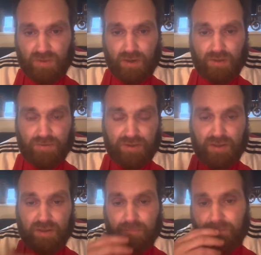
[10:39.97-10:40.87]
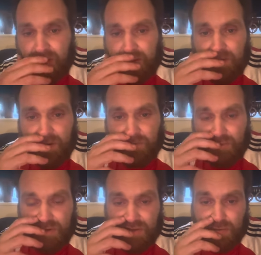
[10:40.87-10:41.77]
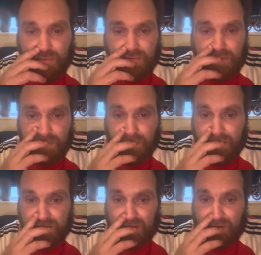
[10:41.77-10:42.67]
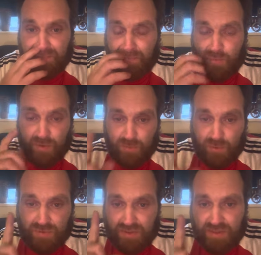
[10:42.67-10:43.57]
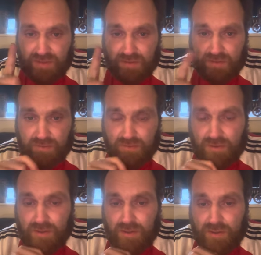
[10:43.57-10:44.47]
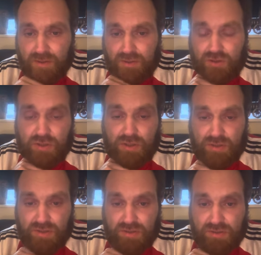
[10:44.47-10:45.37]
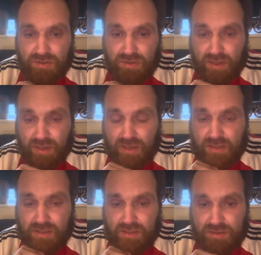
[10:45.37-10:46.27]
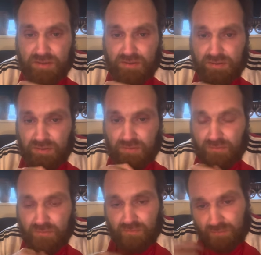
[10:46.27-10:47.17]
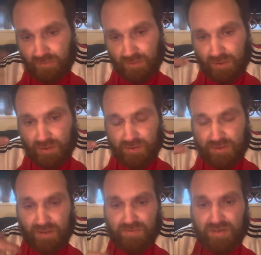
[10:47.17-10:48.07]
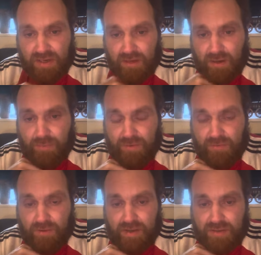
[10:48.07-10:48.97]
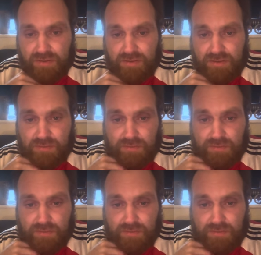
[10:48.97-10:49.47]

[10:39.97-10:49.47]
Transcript: I think maybe Reiss Nelson might stay for one more season just as to give Saka a bit of a rest.